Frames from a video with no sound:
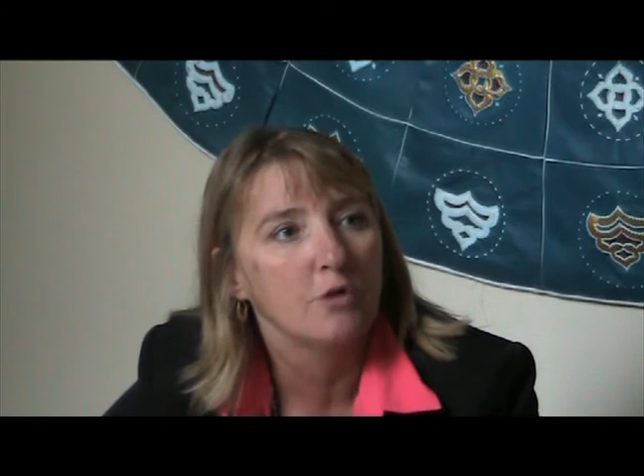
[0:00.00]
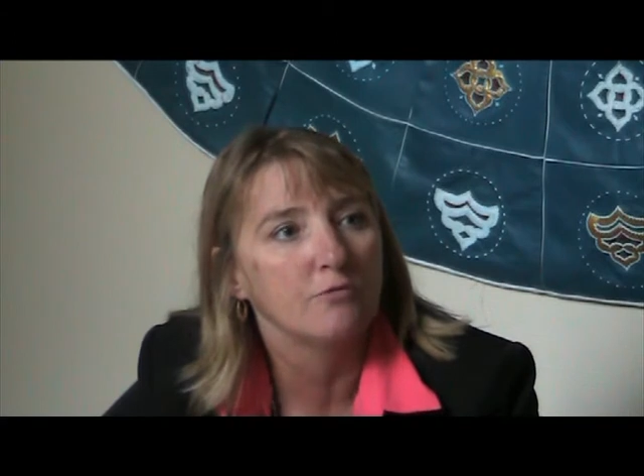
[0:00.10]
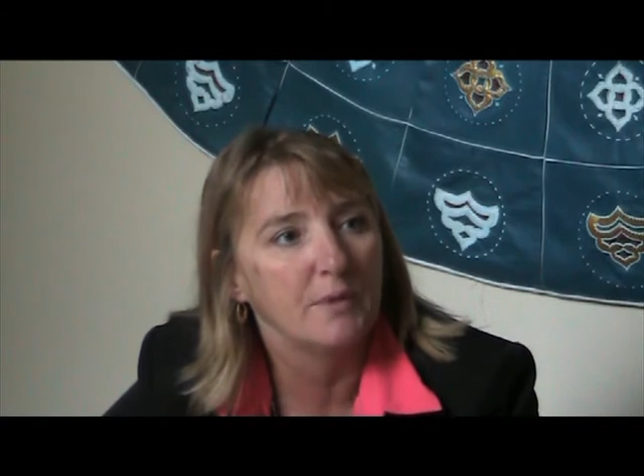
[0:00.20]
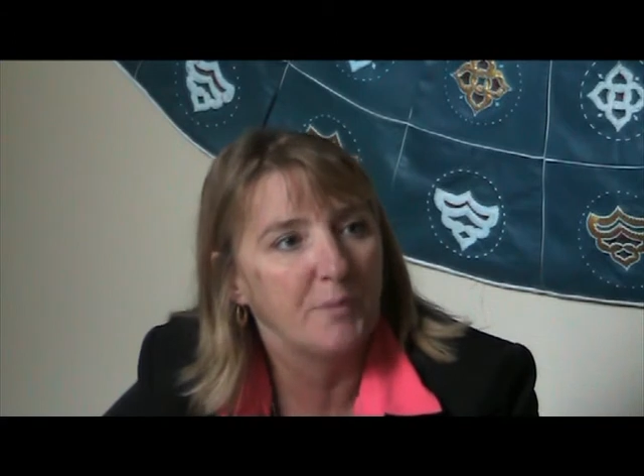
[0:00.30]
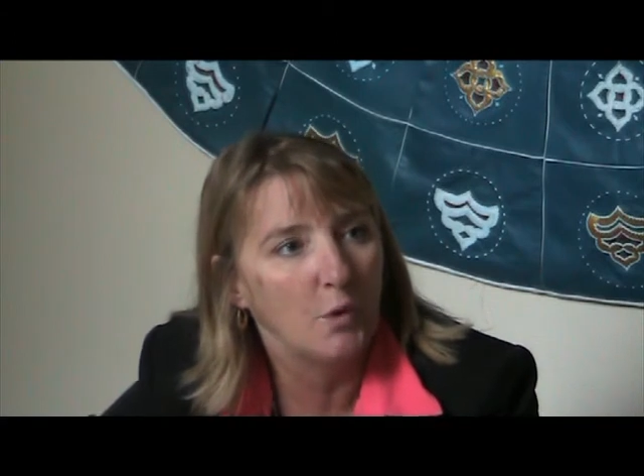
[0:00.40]

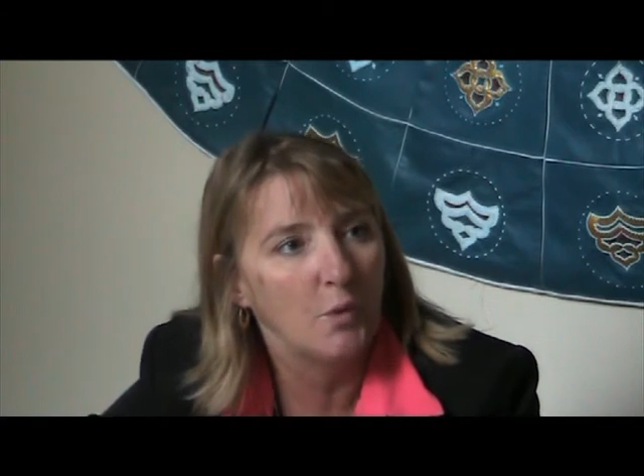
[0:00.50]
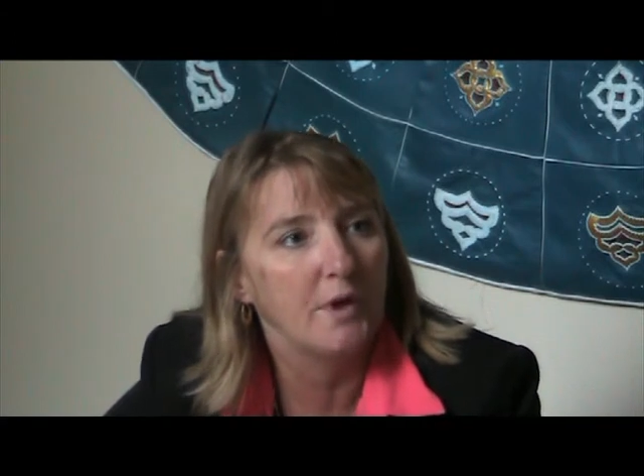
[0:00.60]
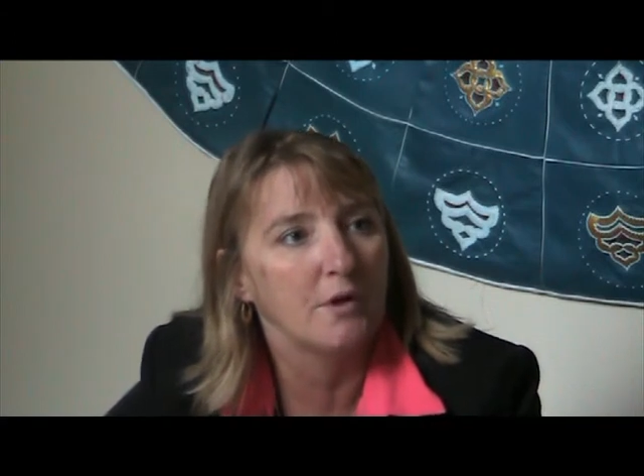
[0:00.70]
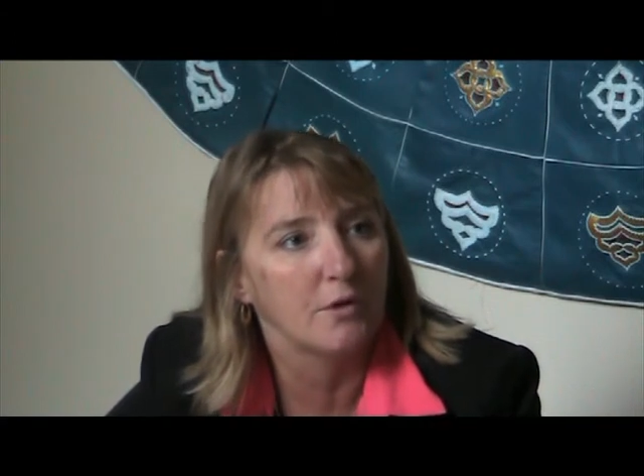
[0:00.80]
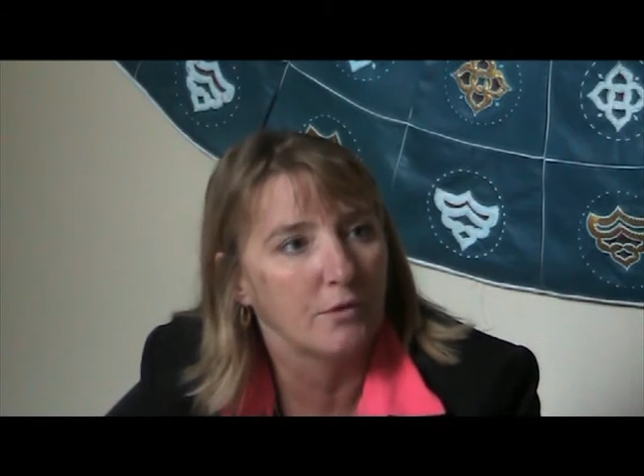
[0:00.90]

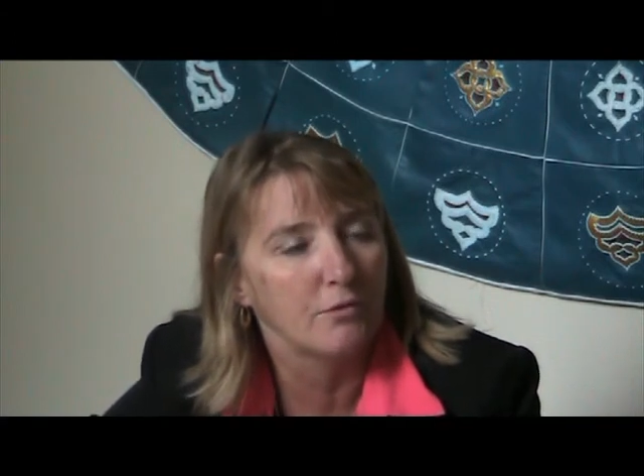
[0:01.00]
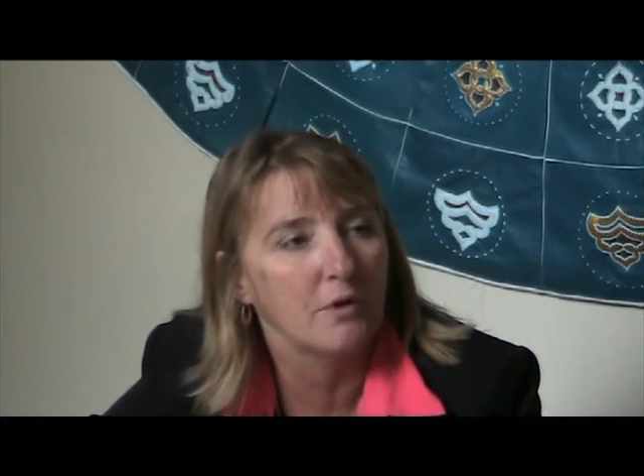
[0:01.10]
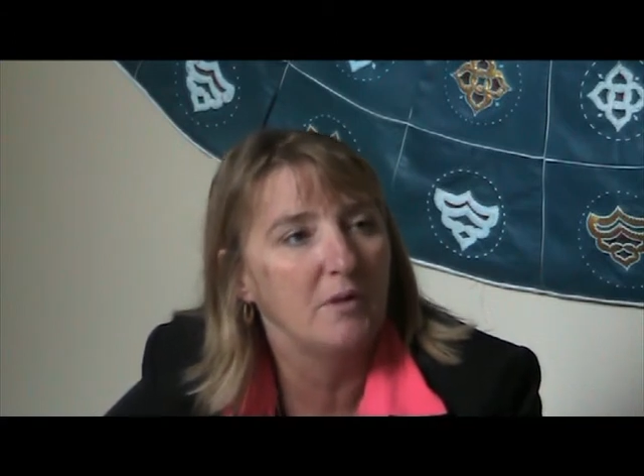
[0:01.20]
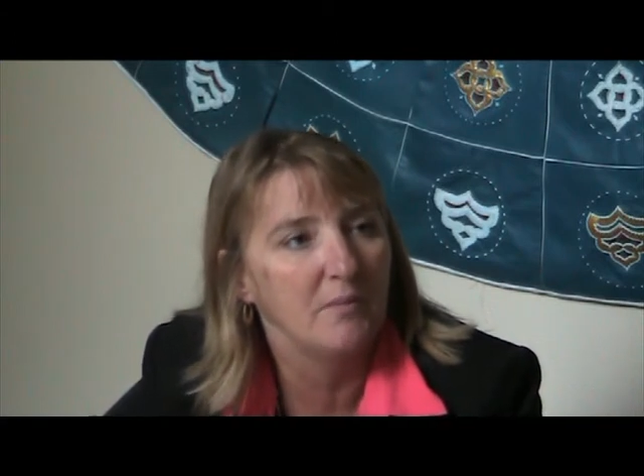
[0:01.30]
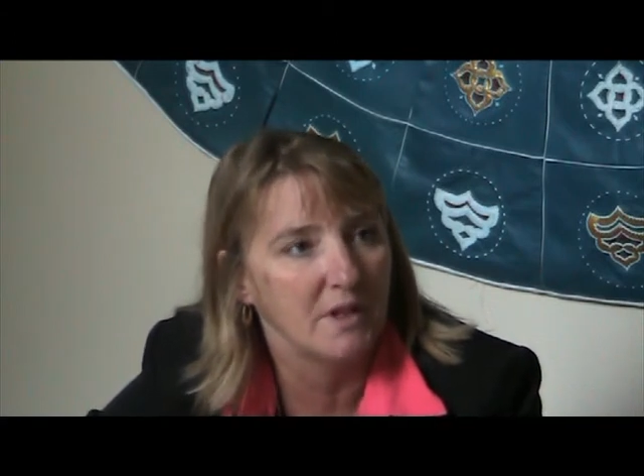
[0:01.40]
reporting to
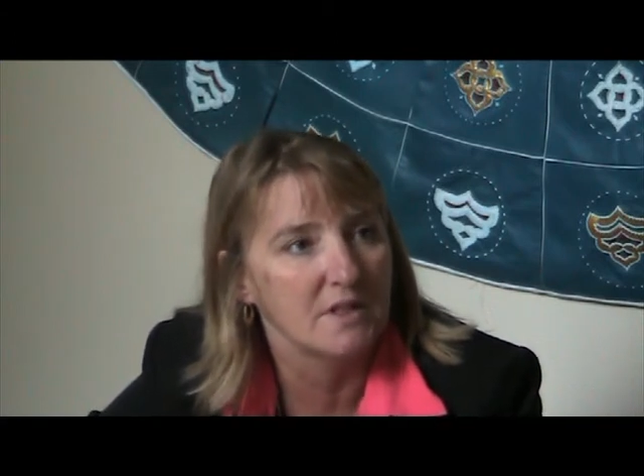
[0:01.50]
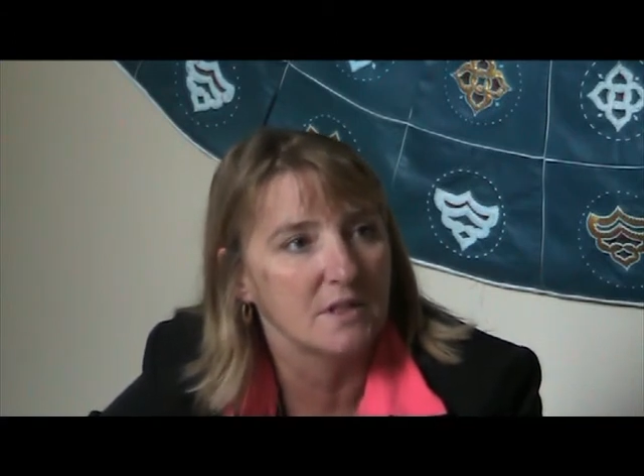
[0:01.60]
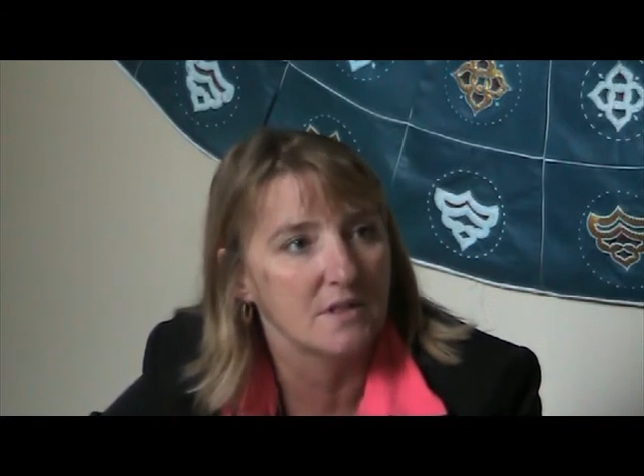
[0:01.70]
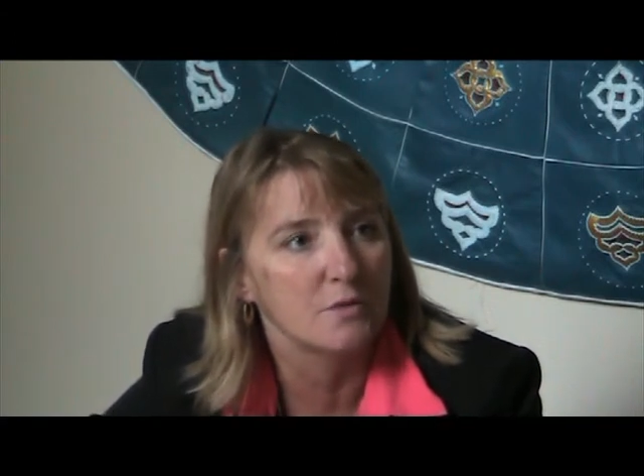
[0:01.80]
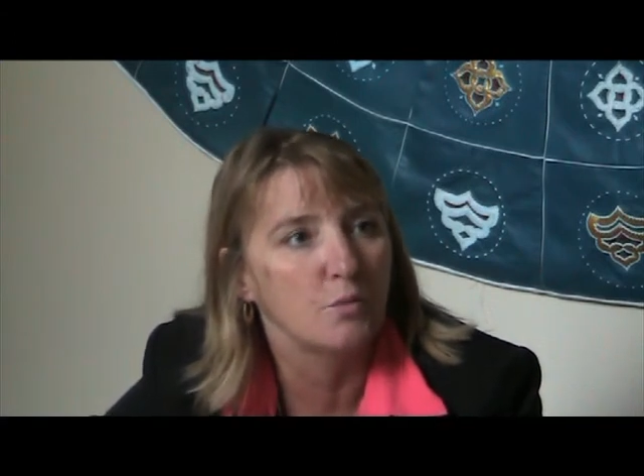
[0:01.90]
3
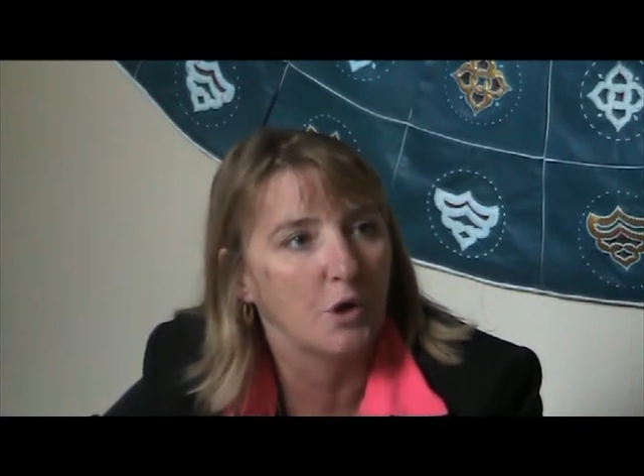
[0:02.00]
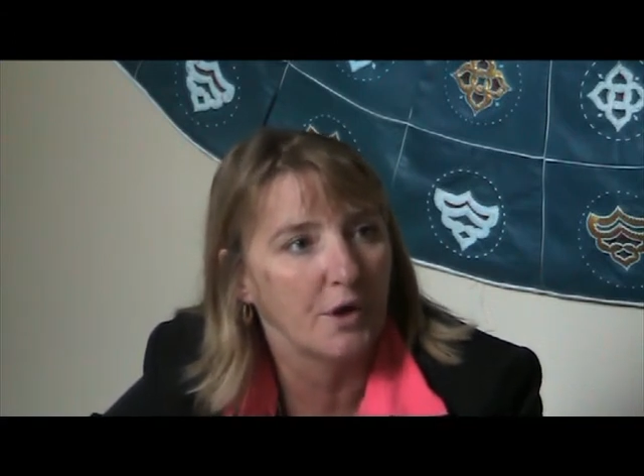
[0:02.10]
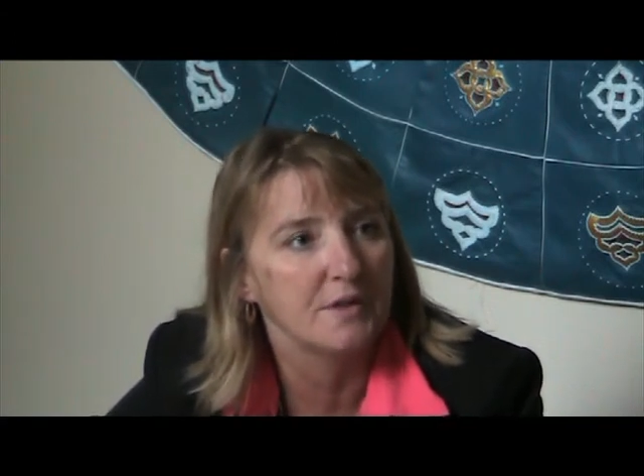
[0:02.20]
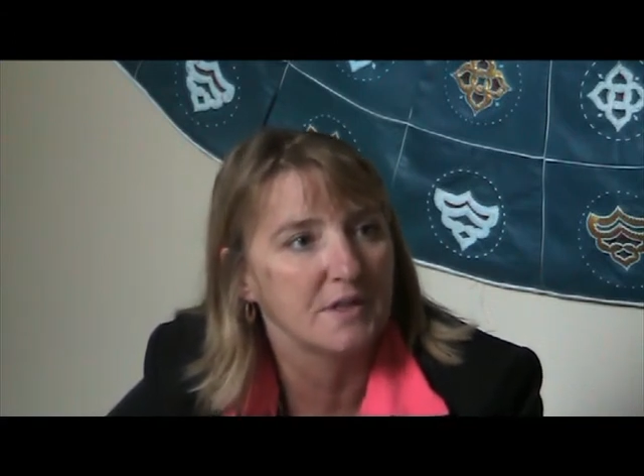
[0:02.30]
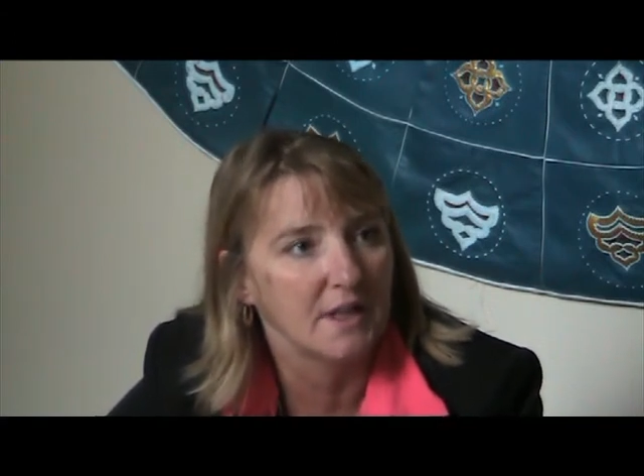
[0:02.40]
ministers
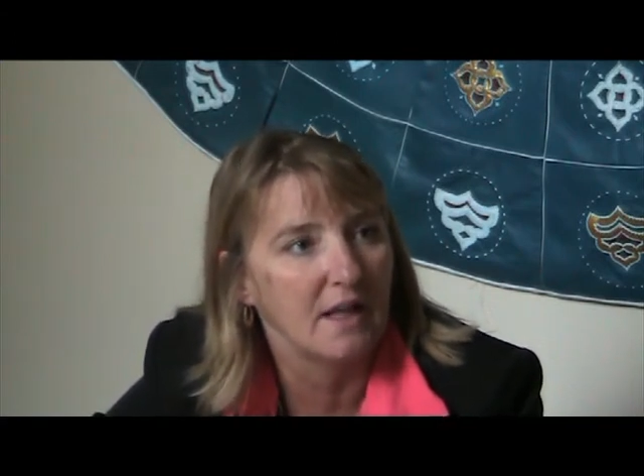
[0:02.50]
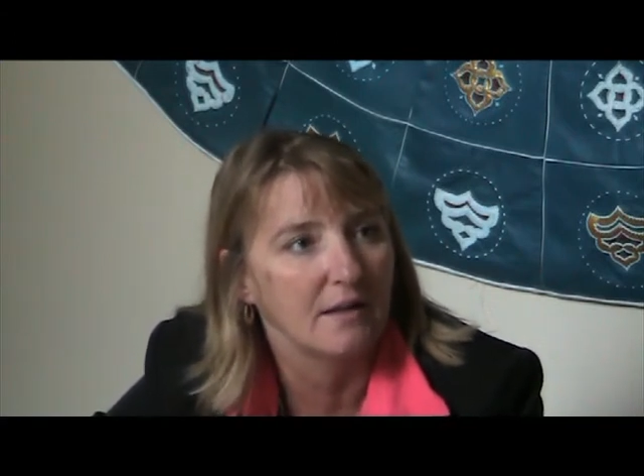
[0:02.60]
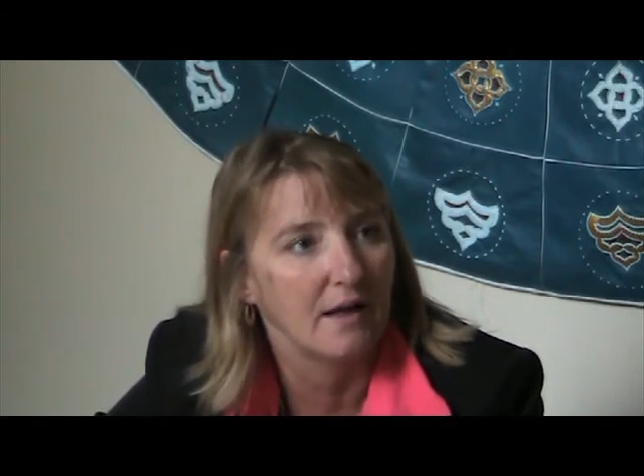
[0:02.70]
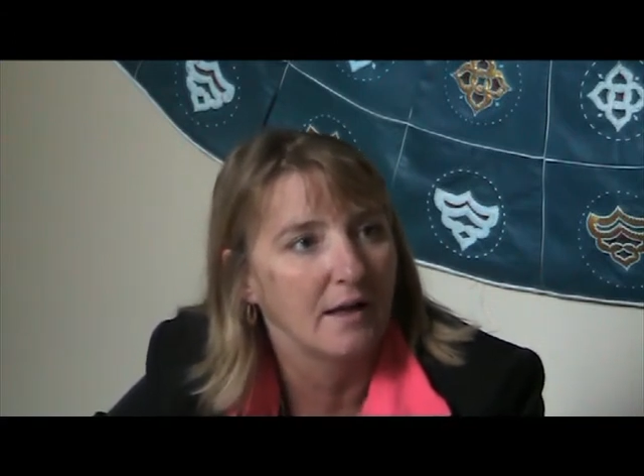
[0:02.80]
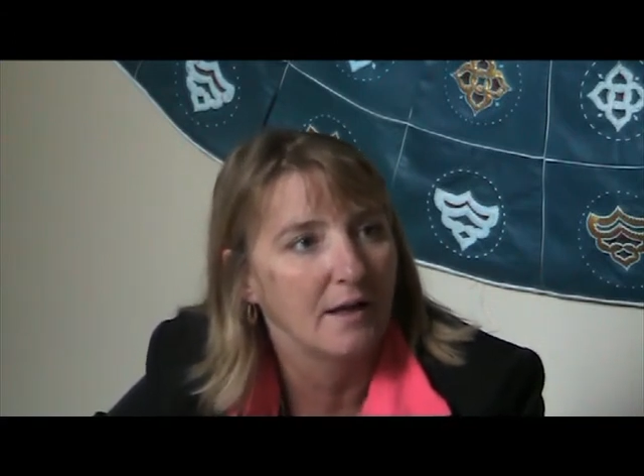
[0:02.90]
working together,